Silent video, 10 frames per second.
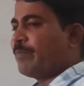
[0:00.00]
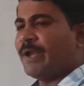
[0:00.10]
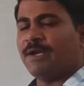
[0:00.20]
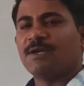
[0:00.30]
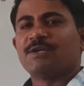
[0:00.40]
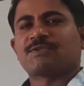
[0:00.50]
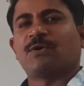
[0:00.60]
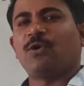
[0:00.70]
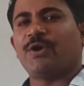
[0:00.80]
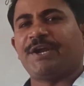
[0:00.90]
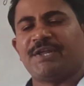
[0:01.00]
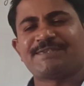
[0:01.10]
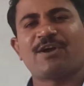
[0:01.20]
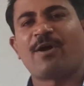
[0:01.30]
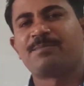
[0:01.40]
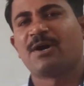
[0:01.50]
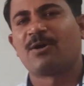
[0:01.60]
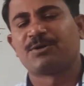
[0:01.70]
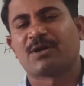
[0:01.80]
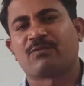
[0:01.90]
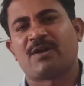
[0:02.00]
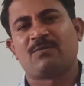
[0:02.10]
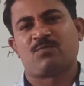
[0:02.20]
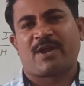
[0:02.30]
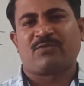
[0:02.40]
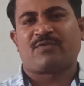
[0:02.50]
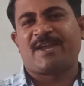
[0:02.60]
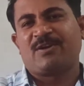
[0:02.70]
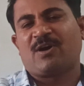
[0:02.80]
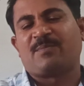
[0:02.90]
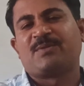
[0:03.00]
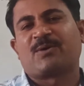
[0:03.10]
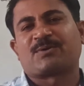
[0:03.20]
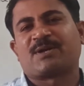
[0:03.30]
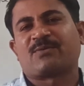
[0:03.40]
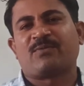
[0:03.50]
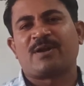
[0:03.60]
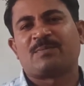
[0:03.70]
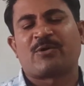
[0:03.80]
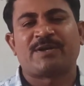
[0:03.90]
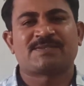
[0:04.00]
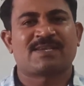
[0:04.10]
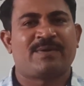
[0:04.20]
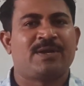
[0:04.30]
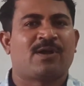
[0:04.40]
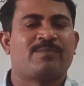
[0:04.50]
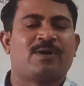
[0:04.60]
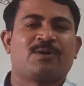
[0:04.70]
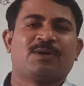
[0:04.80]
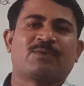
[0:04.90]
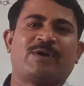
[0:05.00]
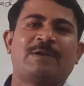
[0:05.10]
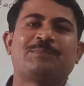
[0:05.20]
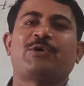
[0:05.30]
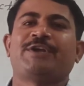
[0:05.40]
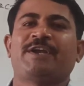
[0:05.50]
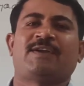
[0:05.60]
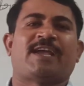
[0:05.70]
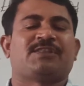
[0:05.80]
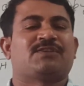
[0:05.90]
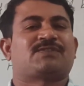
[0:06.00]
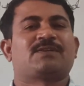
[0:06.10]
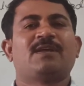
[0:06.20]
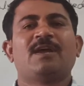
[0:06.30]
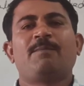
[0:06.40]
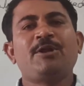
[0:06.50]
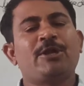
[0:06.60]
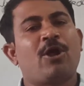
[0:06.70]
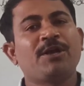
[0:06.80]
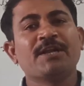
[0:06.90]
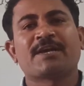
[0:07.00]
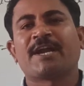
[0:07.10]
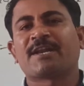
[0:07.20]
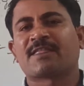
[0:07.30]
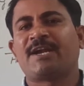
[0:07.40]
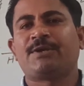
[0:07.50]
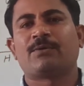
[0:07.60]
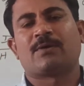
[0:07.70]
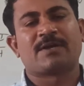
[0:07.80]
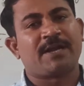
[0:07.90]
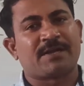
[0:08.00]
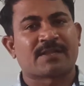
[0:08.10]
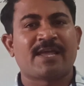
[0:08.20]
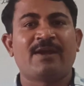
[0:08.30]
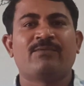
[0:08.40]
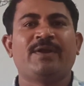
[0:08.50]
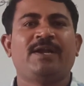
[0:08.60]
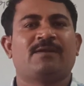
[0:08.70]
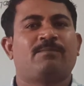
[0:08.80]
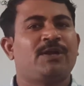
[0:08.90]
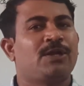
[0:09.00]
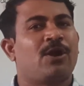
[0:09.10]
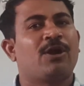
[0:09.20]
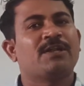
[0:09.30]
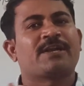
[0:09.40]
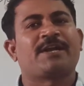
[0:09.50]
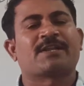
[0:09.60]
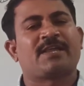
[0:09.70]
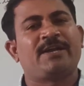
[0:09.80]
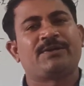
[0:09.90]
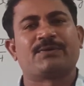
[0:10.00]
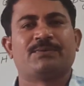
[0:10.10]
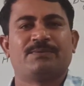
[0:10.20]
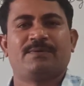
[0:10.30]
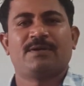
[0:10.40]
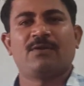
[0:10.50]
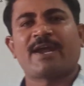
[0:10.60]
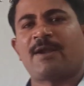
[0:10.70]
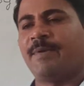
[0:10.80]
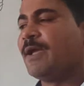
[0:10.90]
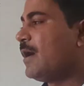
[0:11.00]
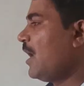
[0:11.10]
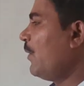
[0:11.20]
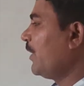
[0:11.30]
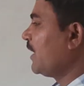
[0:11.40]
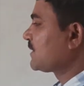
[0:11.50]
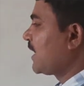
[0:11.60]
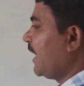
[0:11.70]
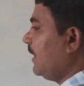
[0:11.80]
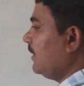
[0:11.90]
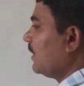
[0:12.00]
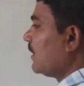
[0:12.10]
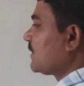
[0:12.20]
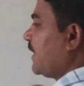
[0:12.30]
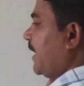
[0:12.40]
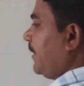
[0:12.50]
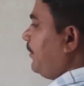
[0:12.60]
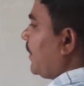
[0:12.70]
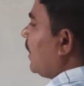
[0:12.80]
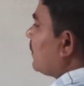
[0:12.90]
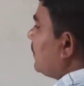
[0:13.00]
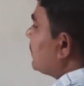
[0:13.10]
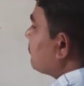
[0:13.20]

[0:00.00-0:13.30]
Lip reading: mean, so it is of the order 1.5, of the order 1.7, of the order 1.8, like this. But not greater than 2, greater than 1, but not greater than 2. Look at it. How it is lying? See here. This